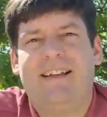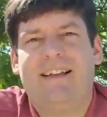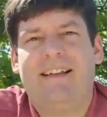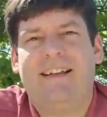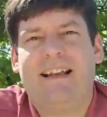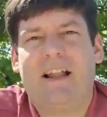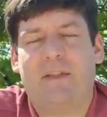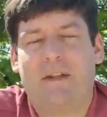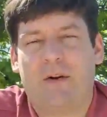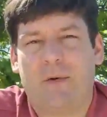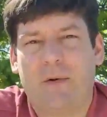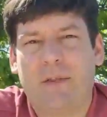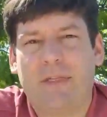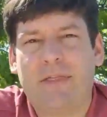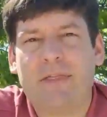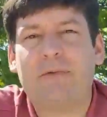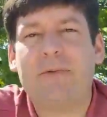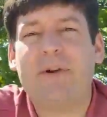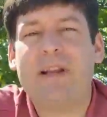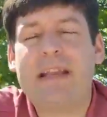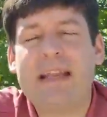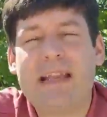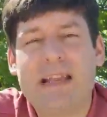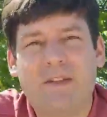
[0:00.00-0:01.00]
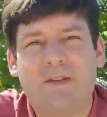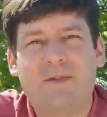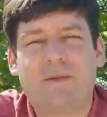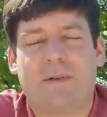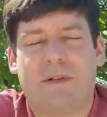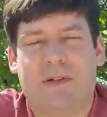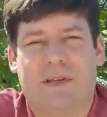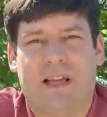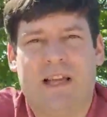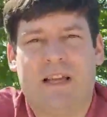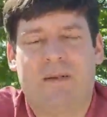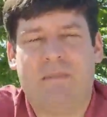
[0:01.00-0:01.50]
Now, there were 3
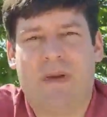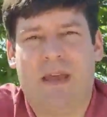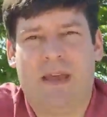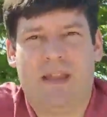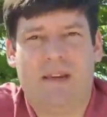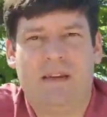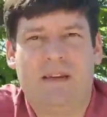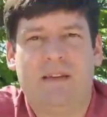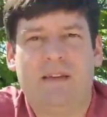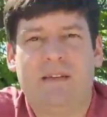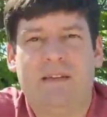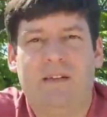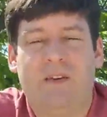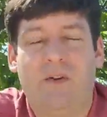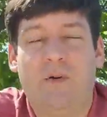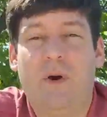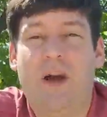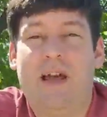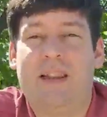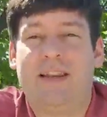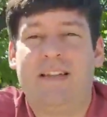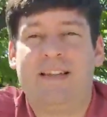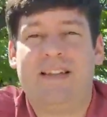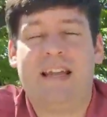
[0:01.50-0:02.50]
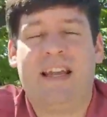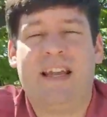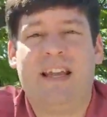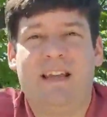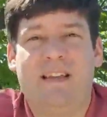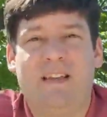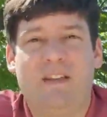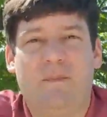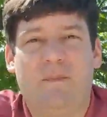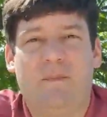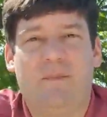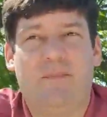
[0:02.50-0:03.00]
Israelite men who had
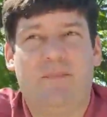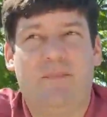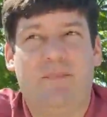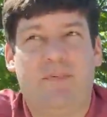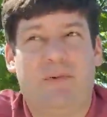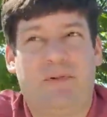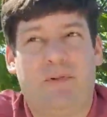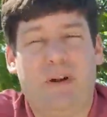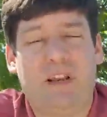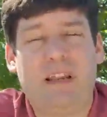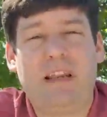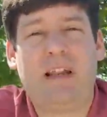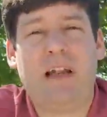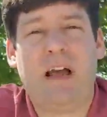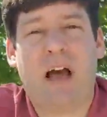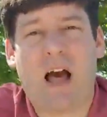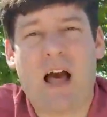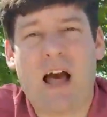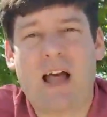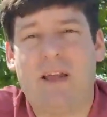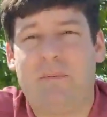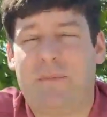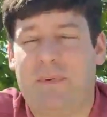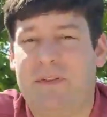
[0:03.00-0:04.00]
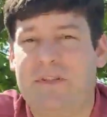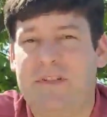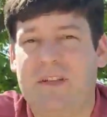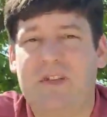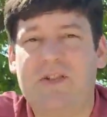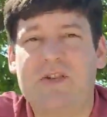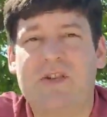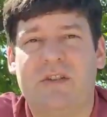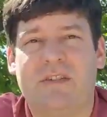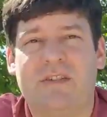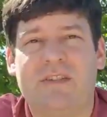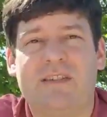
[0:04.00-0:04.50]
attained pretty high
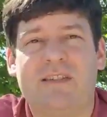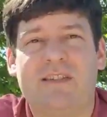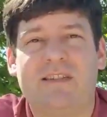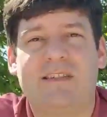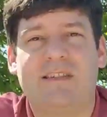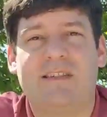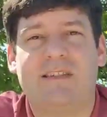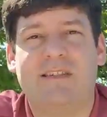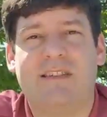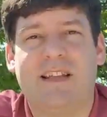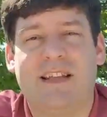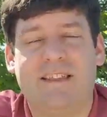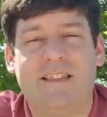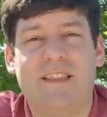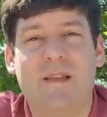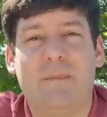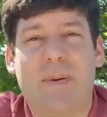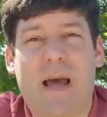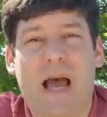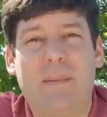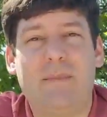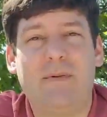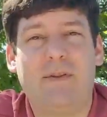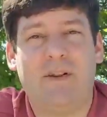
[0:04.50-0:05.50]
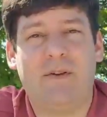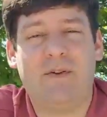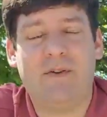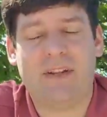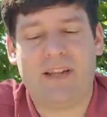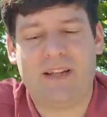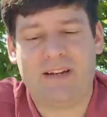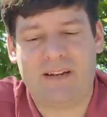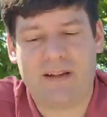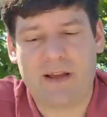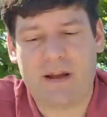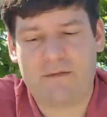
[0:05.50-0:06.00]
positions in the
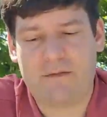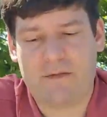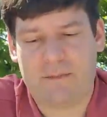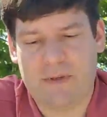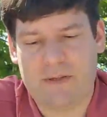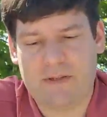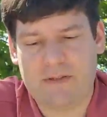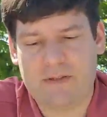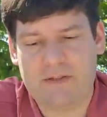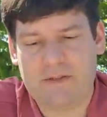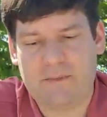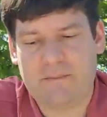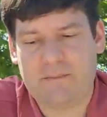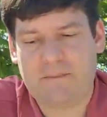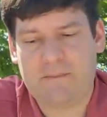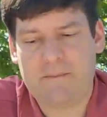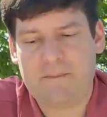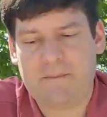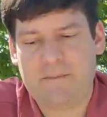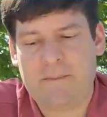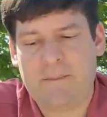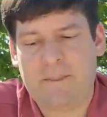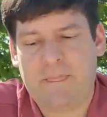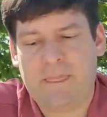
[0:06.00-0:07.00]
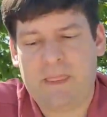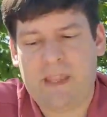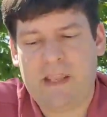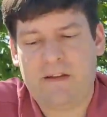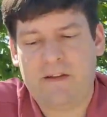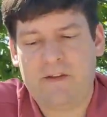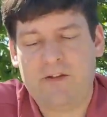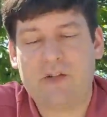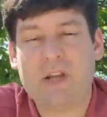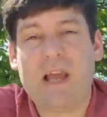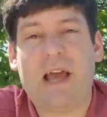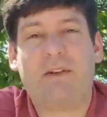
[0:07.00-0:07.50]
Babylonian government:
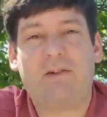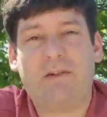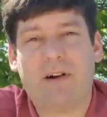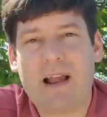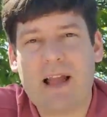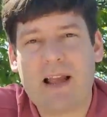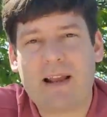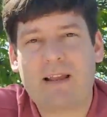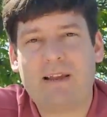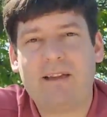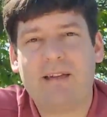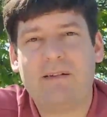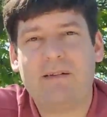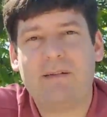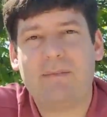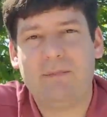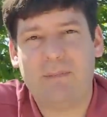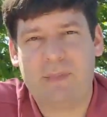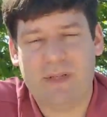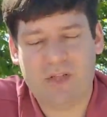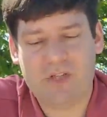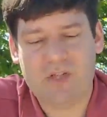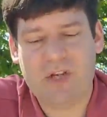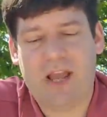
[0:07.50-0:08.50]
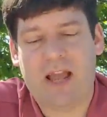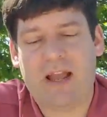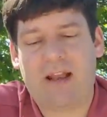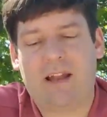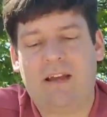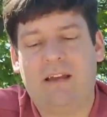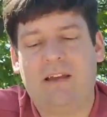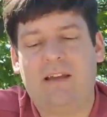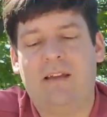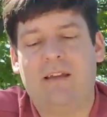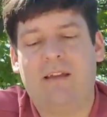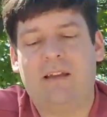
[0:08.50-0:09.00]
Shadrach,
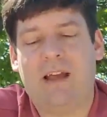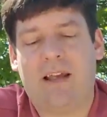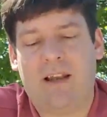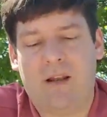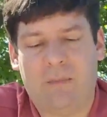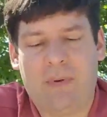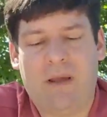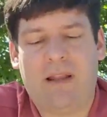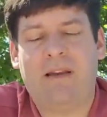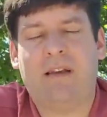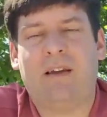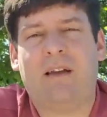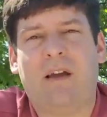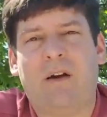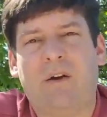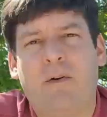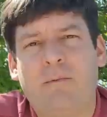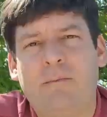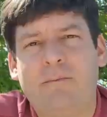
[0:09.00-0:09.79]
Meshach, and Abednego.